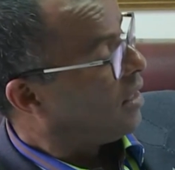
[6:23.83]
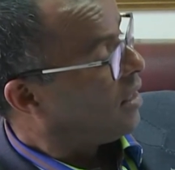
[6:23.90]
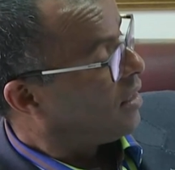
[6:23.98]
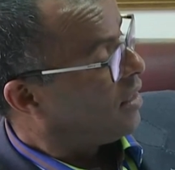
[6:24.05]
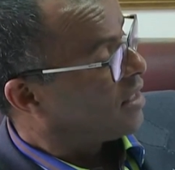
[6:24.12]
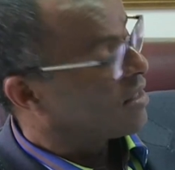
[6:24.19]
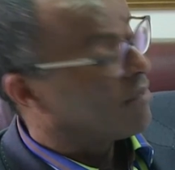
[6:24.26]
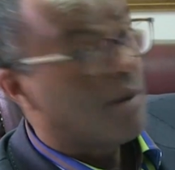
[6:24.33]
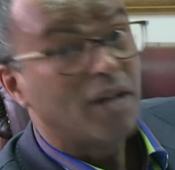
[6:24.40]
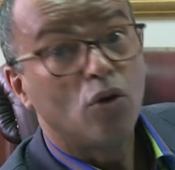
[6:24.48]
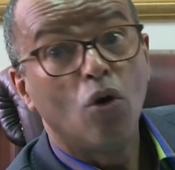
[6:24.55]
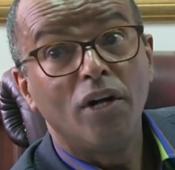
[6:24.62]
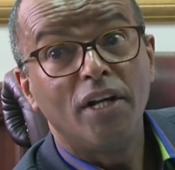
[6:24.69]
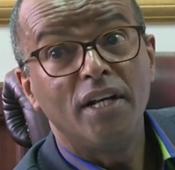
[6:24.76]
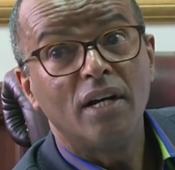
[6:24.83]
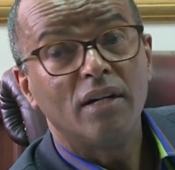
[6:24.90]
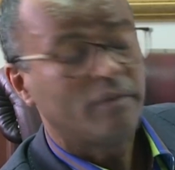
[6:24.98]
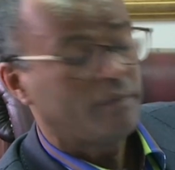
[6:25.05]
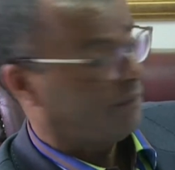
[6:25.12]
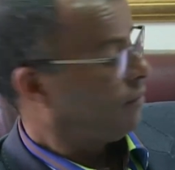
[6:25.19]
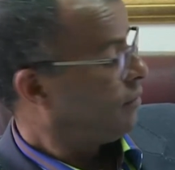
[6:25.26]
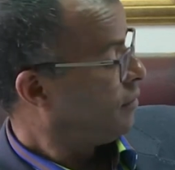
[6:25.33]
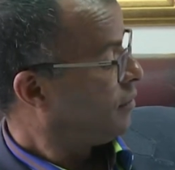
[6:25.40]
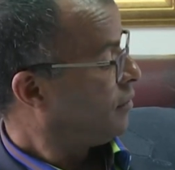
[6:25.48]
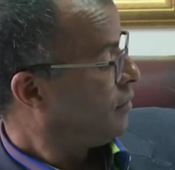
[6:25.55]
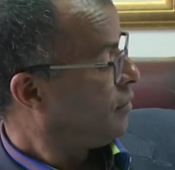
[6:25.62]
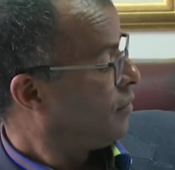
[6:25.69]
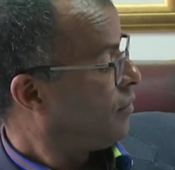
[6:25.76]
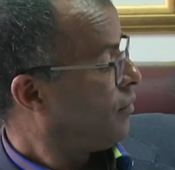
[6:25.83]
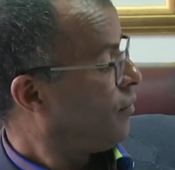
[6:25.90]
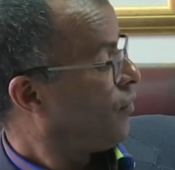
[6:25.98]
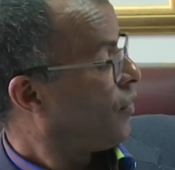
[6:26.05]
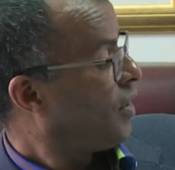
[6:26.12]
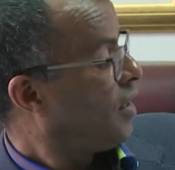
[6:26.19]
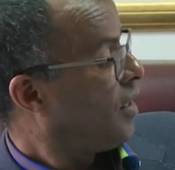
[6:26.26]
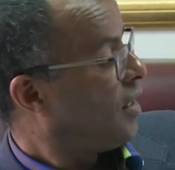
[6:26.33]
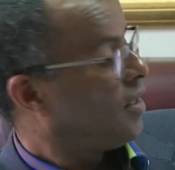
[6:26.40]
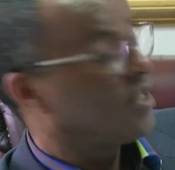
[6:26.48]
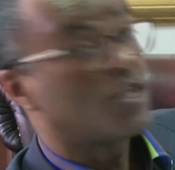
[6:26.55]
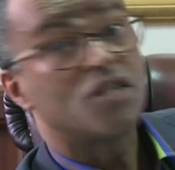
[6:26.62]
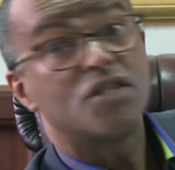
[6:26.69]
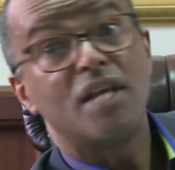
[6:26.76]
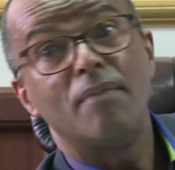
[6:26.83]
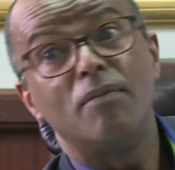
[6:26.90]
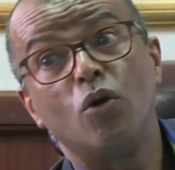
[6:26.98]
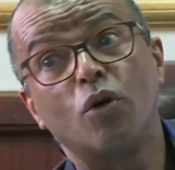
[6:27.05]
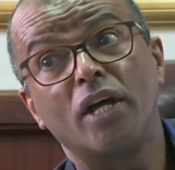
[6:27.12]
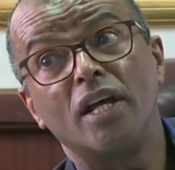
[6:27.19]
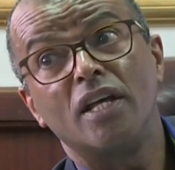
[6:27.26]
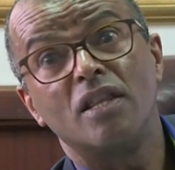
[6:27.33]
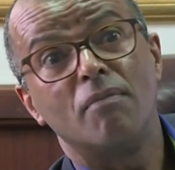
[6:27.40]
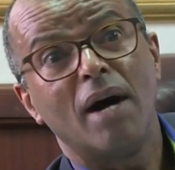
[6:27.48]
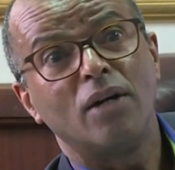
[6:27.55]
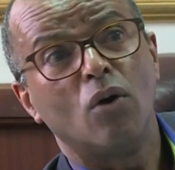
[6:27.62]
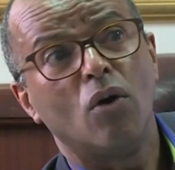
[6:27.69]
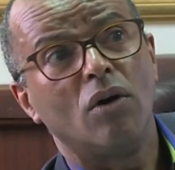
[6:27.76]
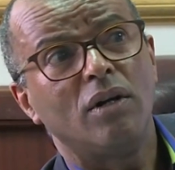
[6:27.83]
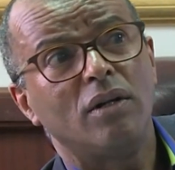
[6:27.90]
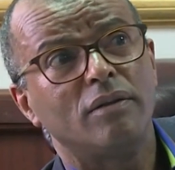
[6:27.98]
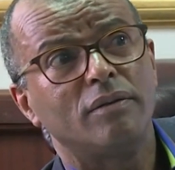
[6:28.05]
There's a manhole here. This is them looking in the manhole.